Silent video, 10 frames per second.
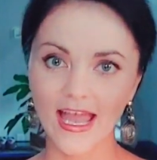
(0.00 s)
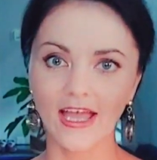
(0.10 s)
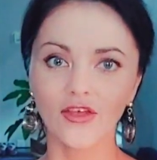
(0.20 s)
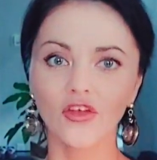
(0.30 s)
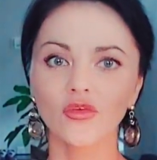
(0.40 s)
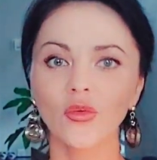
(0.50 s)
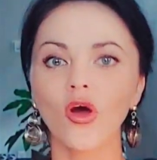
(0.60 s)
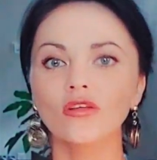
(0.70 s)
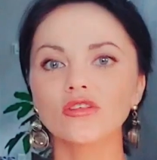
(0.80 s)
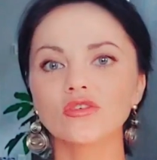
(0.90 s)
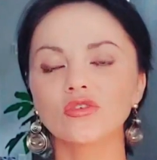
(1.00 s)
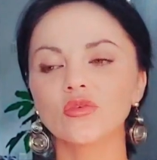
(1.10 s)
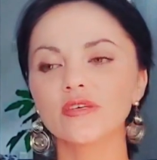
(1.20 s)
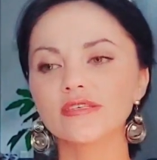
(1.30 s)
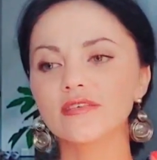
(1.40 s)
You don't want to
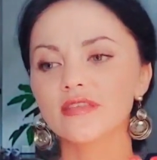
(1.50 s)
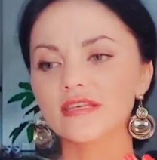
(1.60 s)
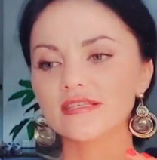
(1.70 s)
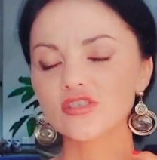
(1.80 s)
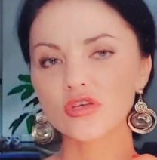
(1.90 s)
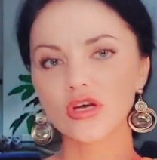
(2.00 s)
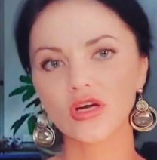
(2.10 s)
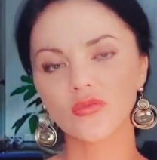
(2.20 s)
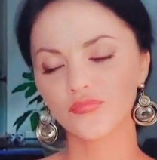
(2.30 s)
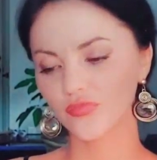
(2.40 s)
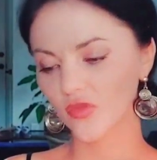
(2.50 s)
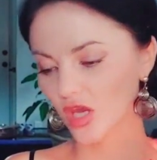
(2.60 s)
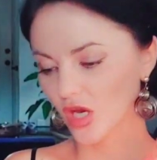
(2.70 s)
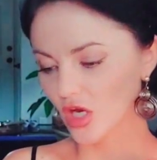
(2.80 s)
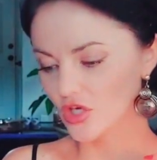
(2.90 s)
receive these um,
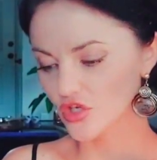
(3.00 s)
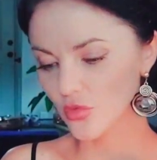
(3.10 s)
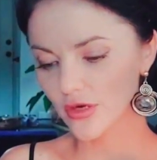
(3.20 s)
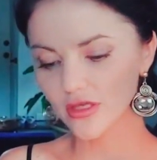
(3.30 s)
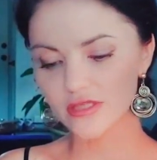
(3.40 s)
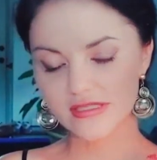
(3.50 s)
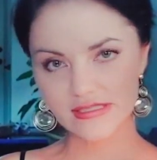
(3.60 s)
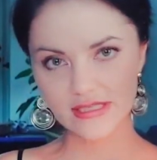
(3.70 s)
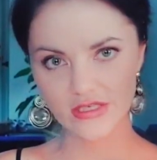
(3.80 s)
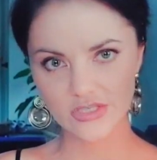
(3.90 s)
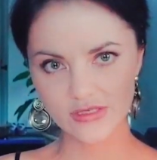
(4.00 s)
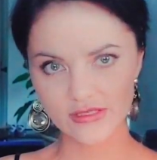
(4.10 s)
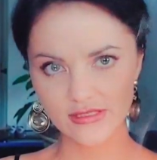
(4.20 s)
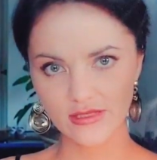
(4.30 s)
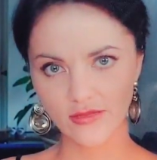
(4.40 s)
short
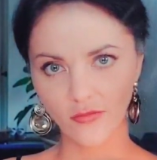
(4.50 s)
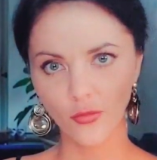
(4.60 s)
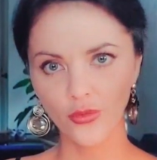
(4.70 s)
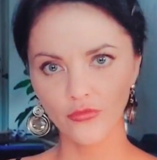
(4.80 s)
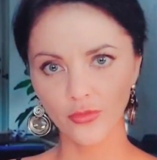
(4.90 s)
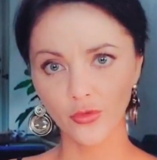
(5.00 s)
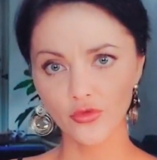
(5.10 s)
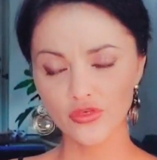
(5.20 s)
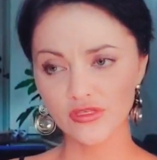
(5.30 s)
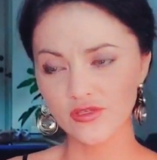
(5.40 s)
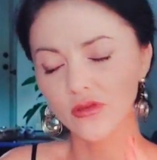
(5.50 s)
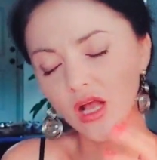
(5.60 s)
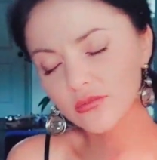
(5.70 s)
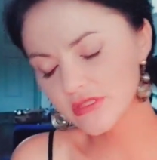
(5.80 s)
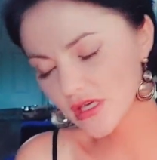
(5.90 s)
sensations in the form of emotions to
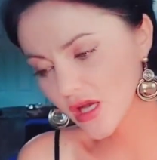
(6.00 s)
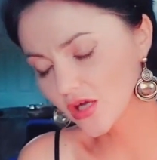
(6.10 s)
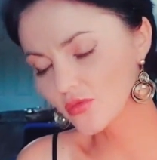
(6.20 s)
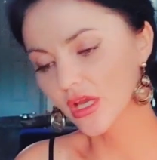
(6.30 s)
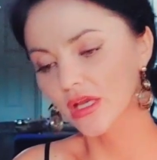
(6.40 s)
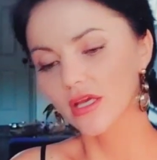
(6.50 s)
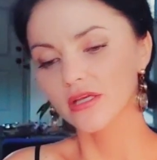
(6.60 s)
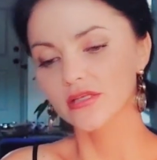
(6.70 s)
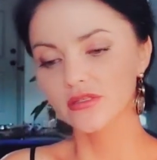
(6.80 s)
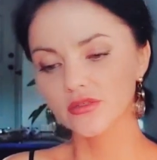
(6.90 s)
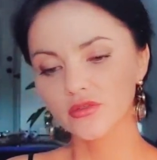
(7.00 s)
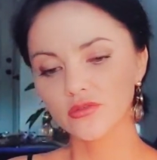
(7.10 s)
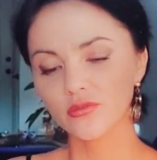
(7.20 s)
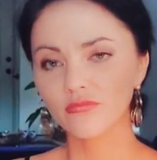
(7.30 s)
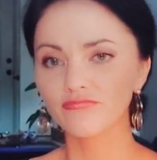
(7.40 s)
calm down, to
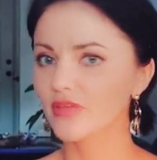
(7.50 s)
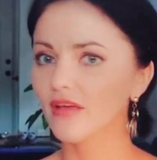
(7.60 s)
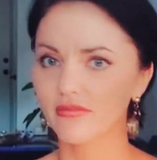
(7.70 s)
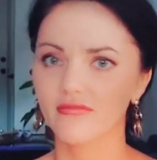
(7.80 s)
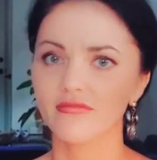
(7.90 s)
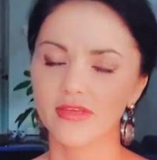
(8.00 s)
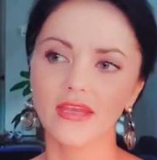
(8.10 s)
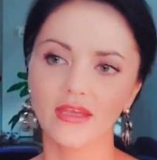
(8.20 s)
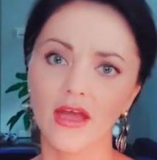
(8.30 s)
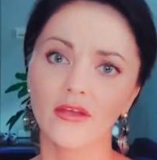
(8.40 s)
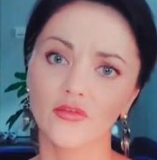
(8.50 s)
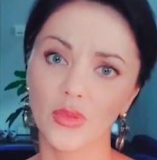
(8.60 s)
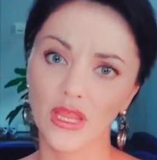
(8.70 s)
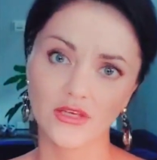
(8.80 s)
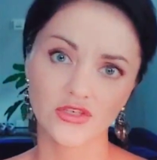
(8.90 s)
have any kind of
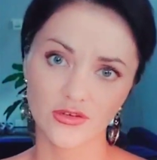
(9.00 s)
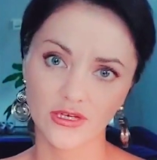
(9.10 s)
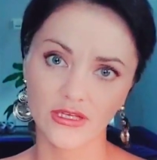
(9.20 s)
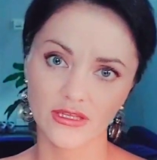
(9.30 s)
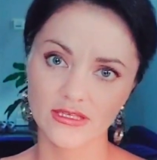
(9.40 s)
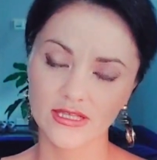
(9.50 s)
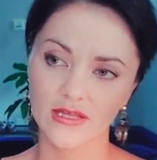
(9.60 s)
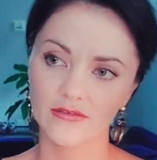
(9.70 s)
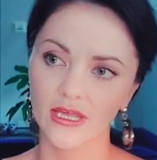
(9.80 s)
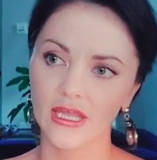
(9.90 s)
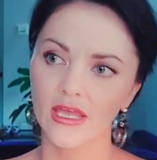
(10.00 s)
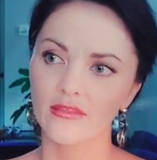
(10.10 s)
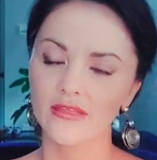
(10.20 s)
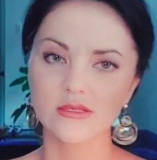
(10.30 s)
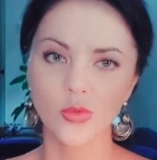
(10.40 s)
pleasure in this life.
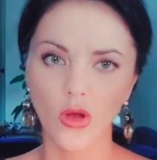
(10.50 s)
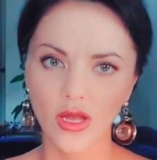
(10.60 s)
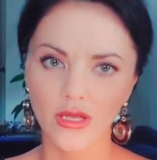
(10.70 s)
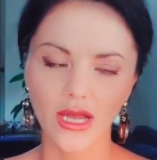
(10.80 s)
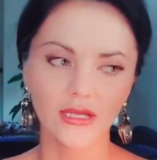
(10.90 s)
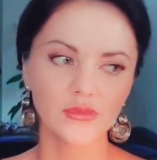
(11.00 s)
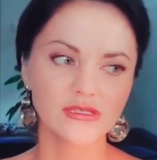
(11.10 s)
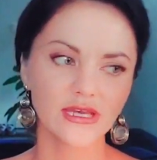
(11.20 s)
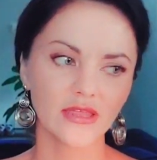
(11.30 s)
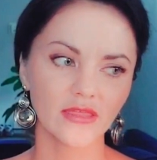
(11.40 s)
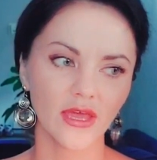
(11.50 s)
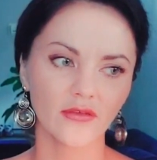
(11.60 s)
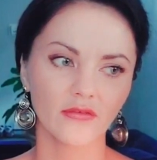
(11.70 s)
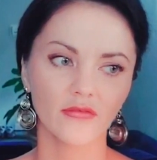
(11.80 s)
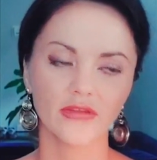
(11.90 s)
That's why I'm saying
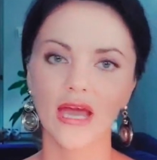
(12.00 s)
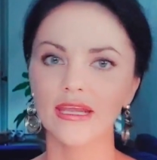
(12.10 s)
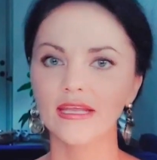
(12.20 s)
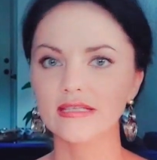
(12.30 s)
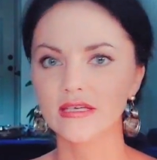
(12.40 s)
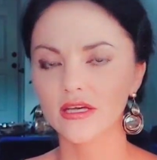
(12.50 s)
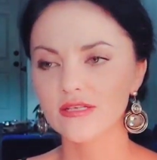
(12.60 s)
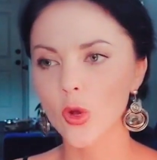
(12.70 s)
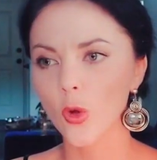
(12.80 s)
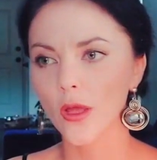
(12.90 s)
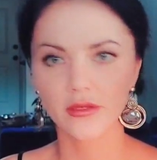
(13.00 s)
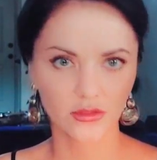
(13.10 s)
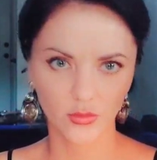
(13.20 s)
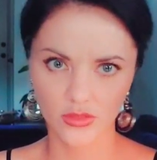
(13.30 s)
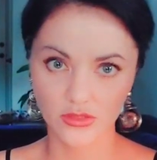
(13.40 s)
that not eating is, and
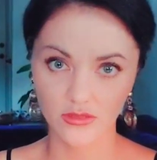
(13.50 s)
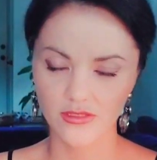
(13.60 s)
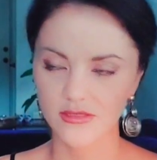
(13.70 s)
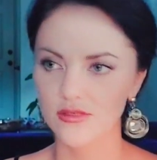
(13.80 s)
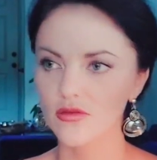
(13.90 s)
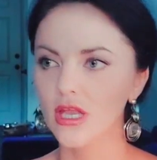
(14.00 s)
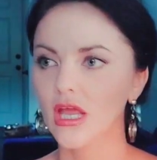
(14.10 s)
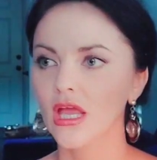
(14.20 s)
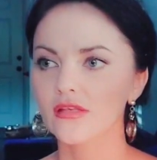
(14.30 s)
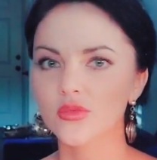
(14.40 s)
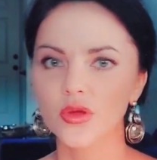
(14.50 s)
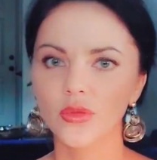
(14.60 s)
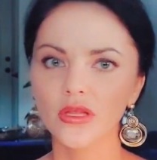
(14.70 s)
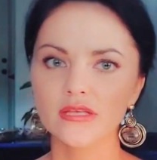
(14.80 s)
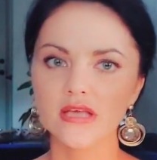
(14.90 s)
immortality and so on,
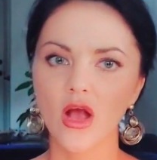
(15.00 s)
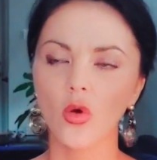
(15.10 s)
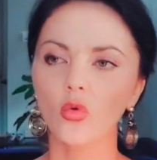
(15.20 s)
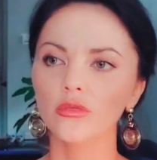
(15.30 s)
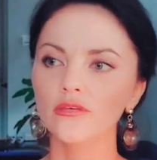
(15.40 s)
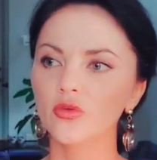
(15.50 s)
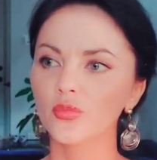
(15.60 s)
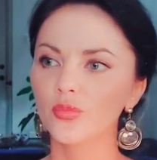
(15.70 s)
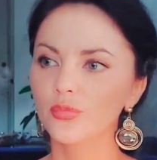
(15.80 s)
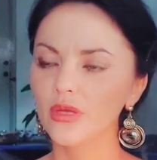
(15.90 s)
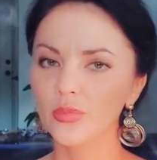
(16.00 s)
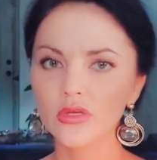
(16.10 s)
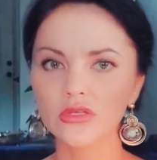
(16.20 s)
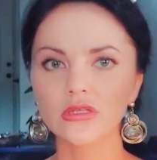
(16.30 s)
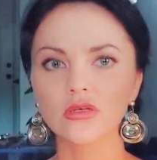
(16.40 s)
superabilities are only for
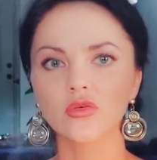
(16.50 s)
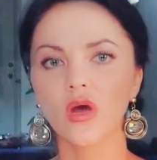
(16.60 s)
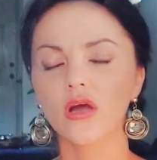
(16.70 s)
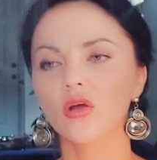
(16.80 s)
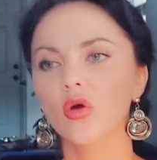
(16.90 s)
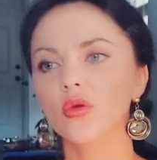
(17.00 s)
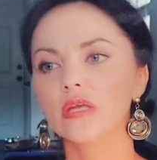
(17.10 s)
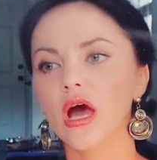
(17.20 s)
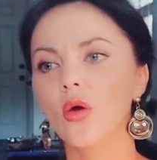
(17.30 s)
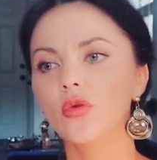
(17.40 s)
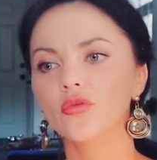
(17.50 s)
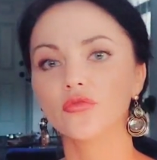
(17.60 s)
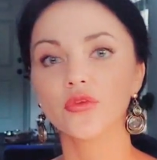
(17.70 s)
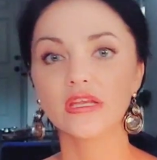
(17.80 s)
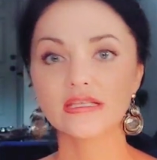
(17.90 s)
people who are going out of
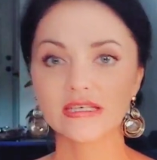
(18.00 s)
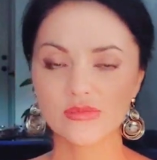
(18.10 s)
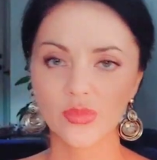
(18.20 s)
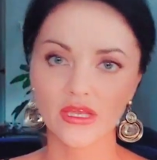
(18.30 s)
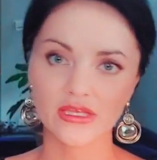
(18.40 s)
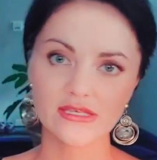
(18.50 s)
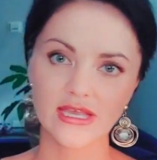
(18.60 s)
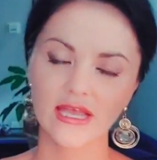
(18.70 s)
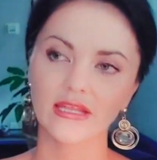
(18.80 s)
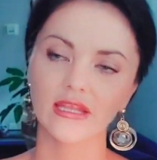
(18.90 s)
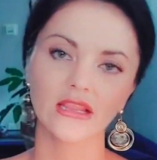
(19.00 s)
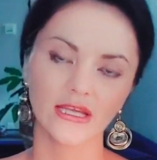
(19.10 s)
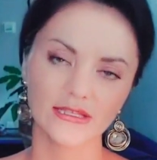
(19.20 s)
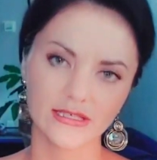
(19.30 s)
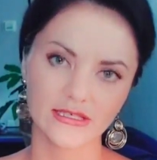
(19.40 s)
three D space and
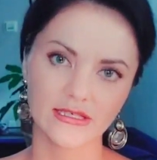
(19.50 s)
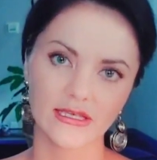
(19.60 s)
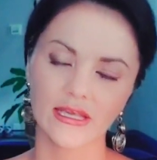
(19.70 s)
enlightened.